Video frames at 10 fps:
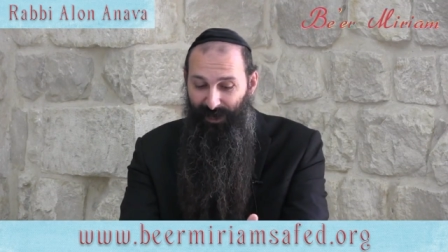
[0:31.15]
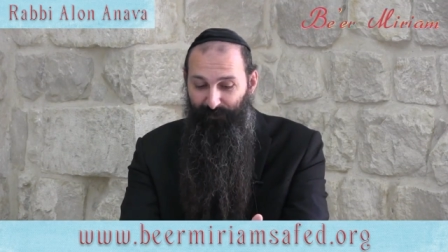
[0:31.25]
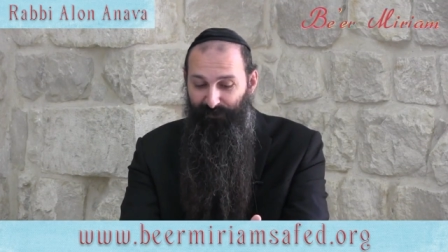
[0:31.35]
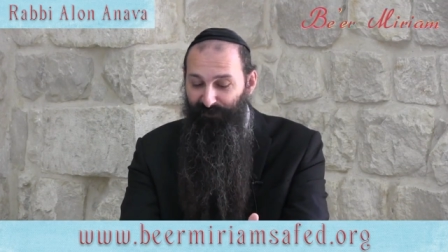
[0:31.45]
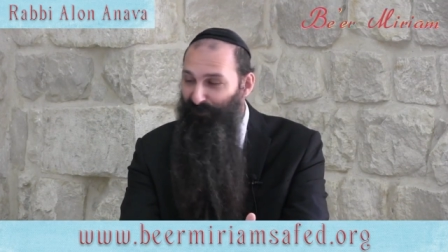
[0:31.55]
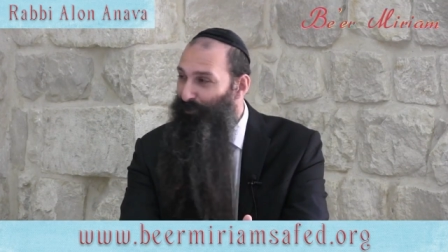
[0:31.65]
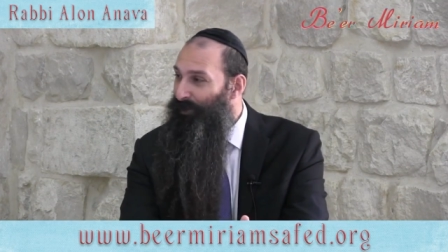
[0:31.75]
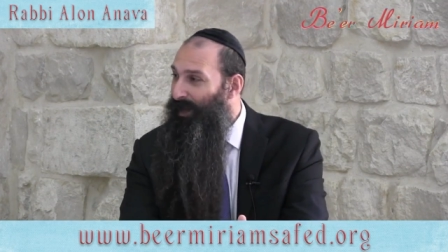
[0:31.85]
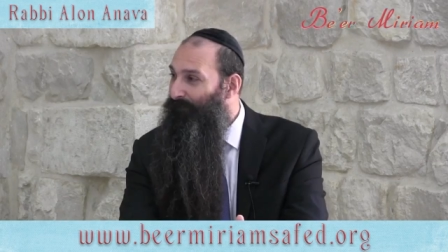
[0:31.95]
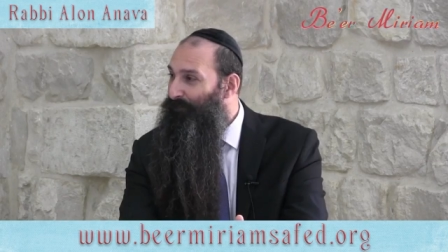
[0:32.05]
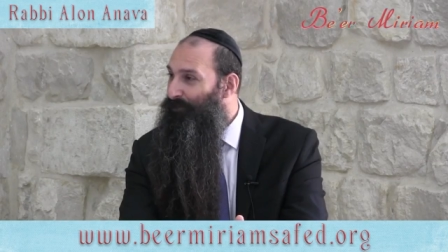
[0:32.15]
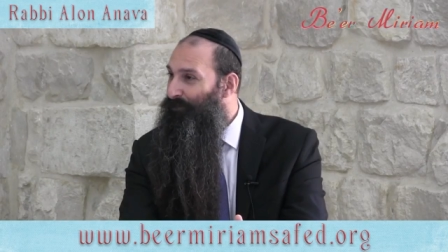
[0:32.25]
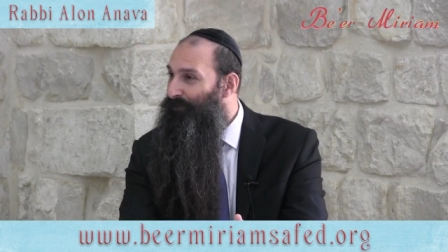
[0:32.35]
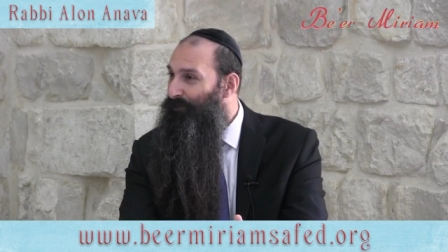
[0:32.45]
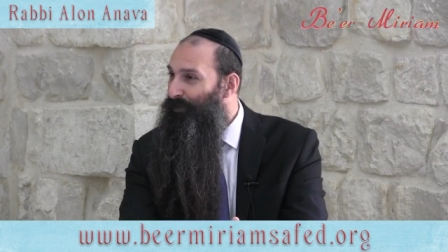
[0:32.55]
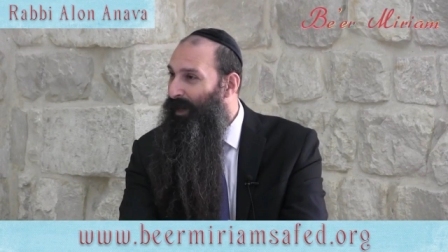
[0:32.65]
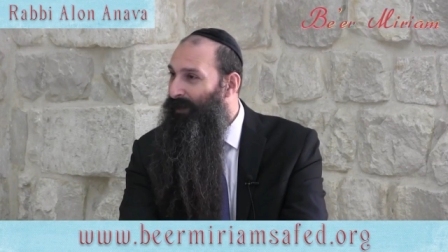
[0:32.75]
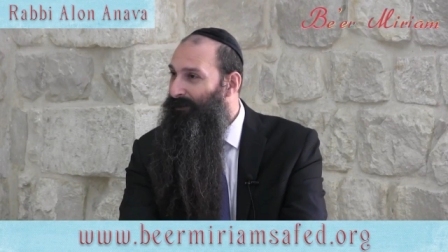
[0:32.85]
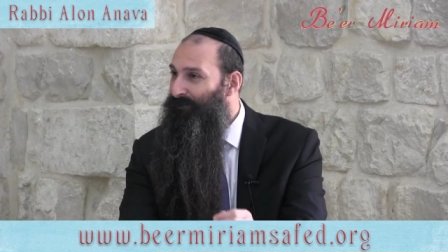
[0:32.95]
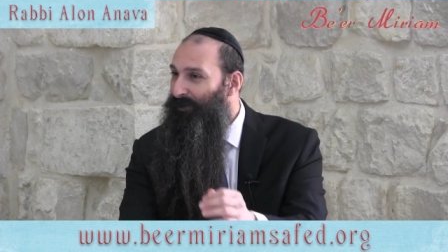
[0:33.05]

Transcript: happened before and after the back,